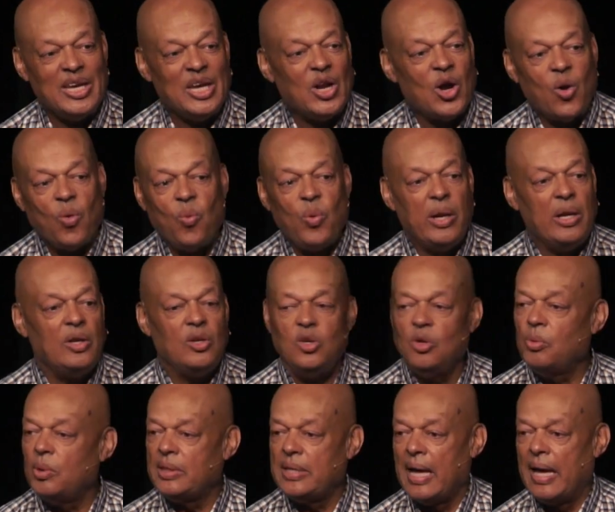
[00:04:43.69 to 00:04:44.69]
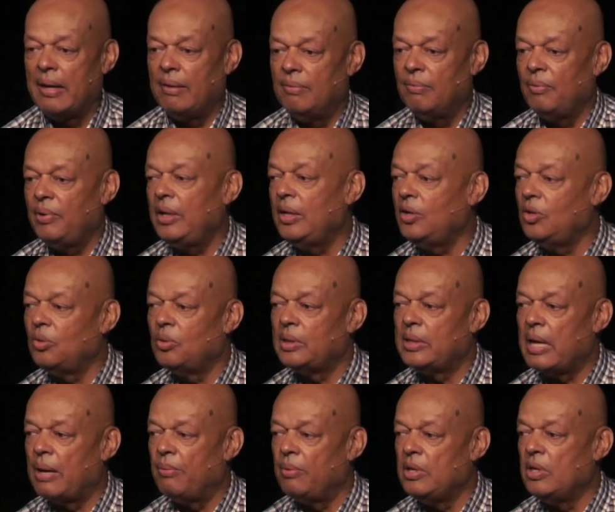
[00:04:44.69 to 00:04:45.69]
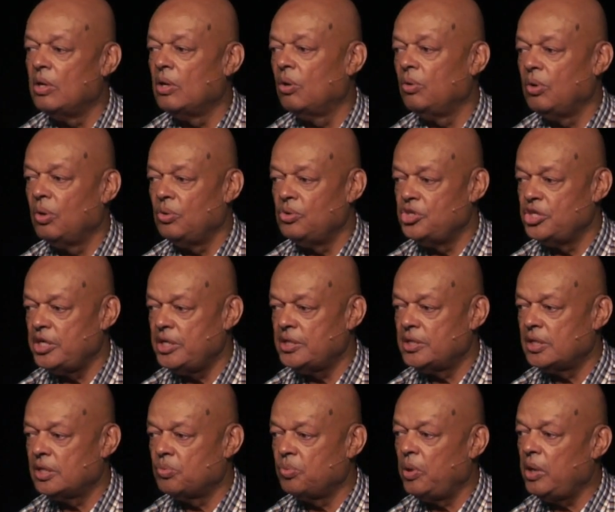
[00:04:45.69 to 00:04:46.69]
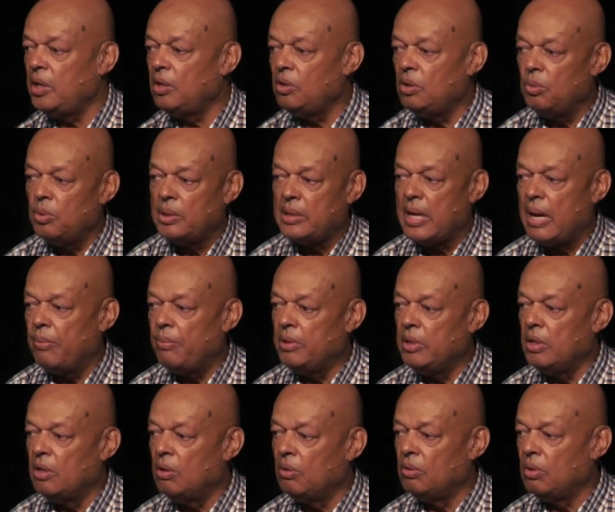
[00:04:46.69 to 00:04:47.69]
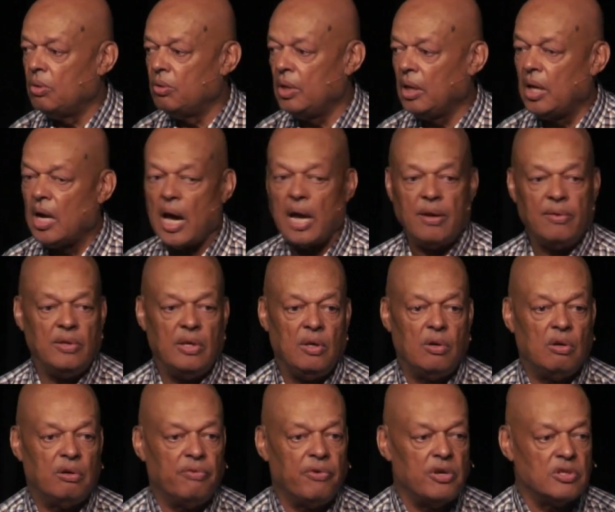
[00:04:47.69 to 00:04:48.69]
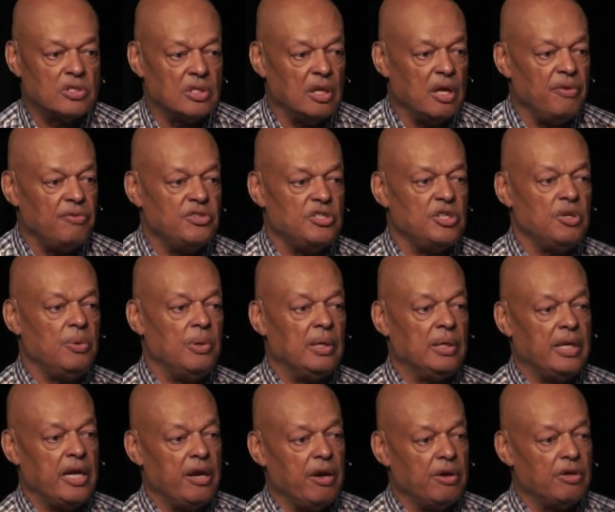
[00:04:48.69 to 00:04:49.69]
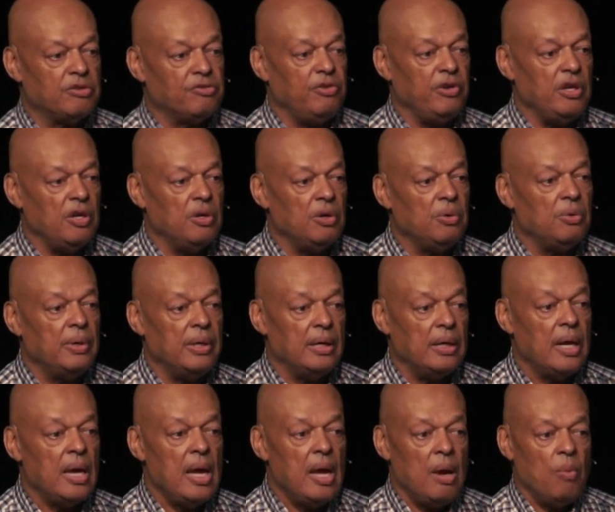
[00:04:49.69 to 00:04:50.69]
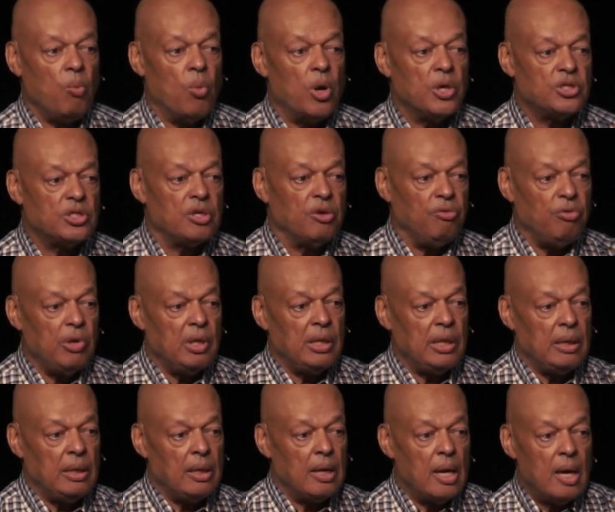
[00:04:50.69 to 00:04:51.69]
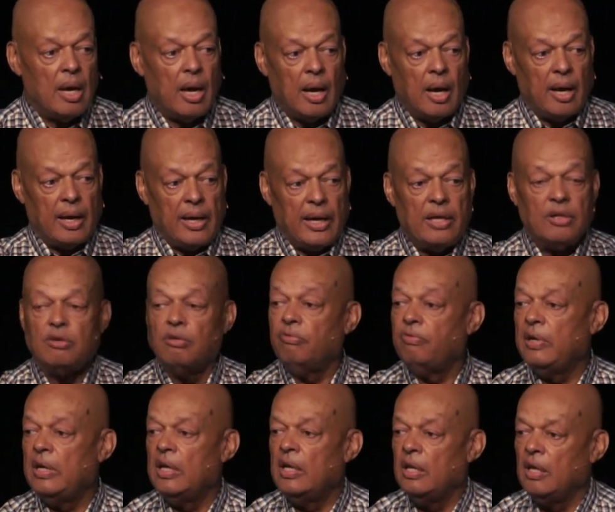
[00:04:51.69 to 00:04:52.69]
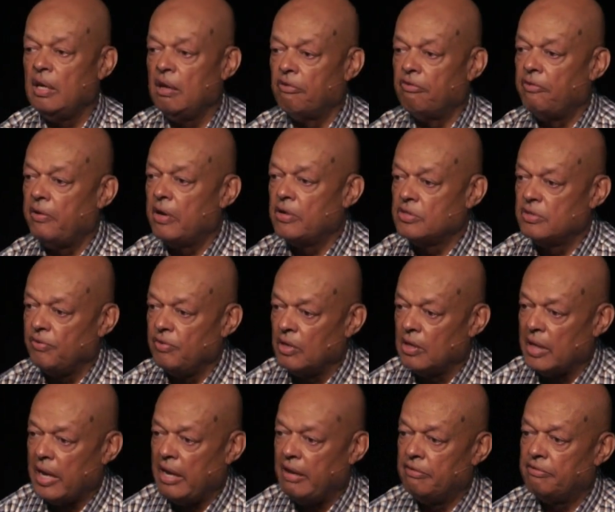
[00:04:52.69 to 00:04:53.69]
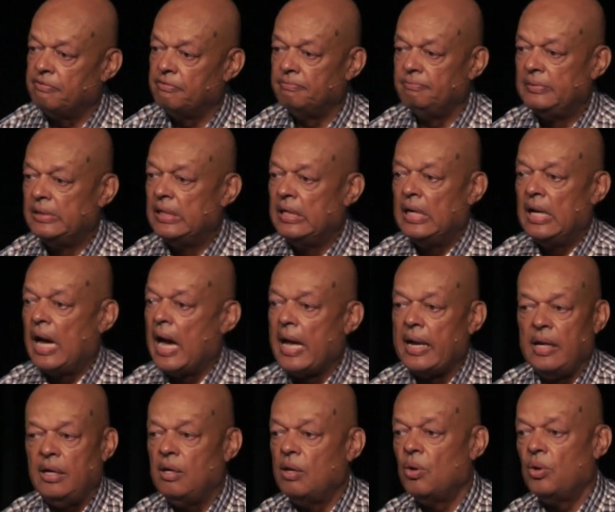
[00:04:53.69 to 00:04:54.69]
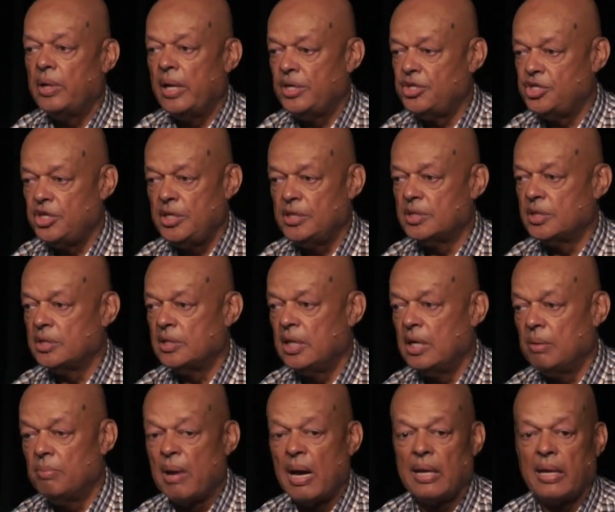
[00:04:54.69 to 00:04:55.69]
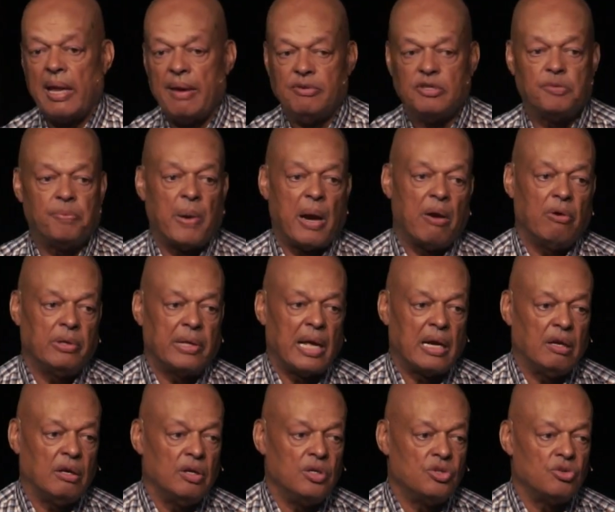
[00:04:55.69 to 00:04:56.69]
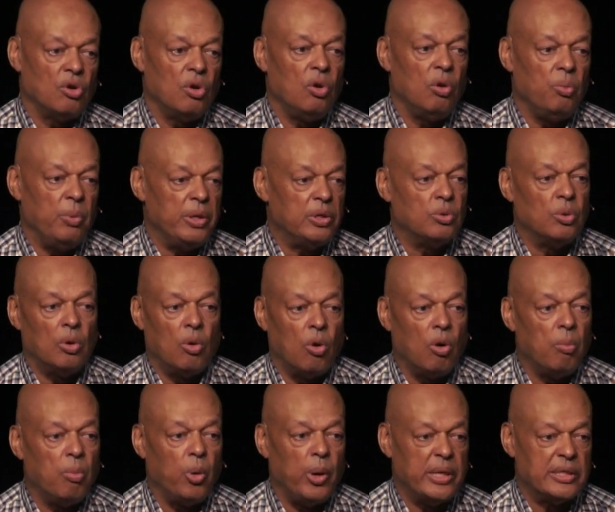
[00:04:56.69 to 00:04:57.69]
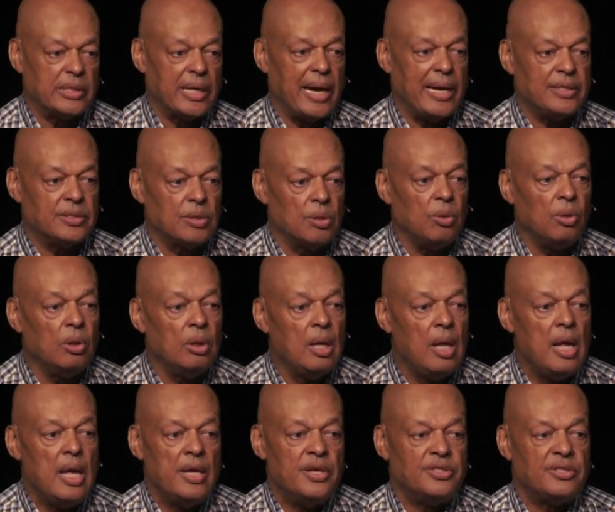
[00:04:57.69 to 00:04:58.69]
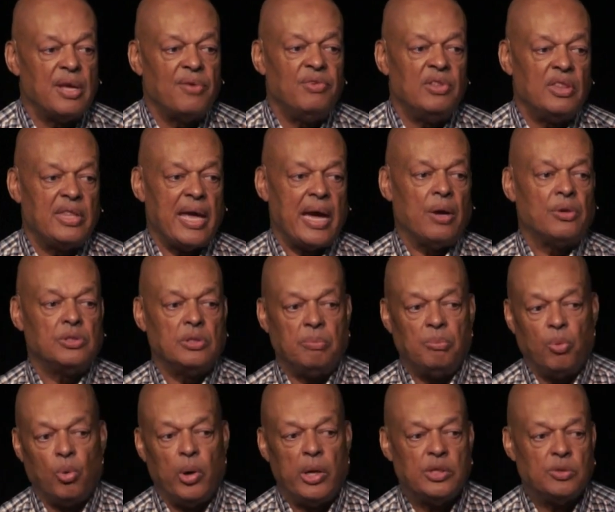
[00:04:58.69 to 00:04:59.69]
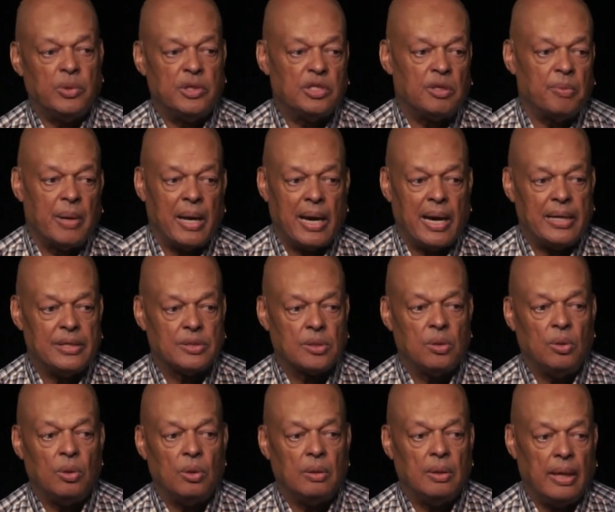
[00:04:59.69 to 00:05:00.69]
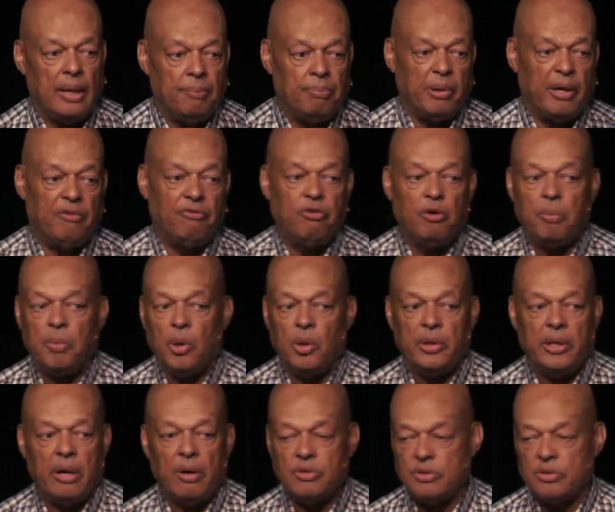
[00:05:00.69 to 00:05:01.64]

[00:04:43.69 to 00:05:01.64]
You know, what do you do with that? What do you do with that when you don't know Jesus? What do you do with that when you don't know the God of the universe loves you and cares for you and wants to really intervene in the affairs of your life? I didn't know that Jesus did, and my life spiraled out of control. Went to an all-boys high school. 7,000 boys went to my high school. I played football there.